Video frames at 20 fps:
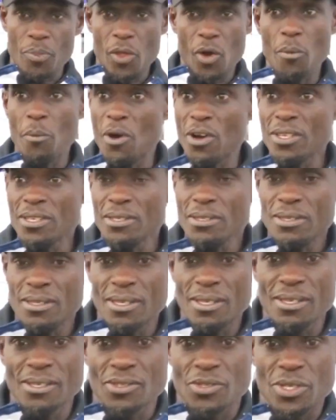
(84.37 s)
Omon
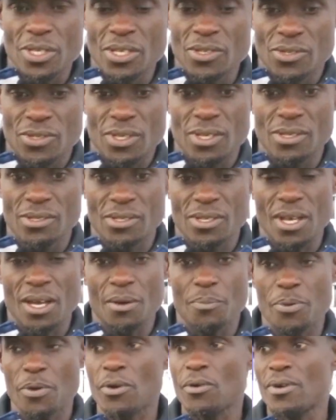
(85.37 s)
is
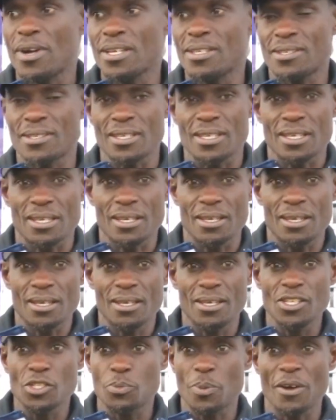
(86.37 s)
progressing
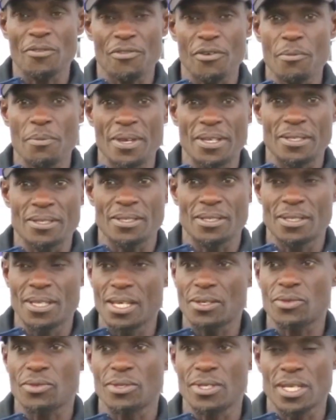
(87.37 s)
his performance
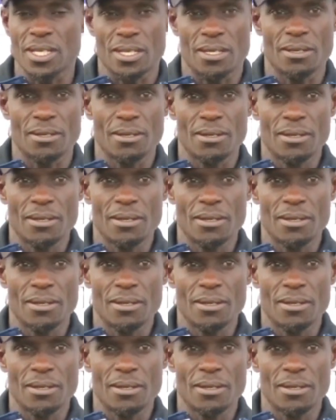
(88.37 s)
day to day.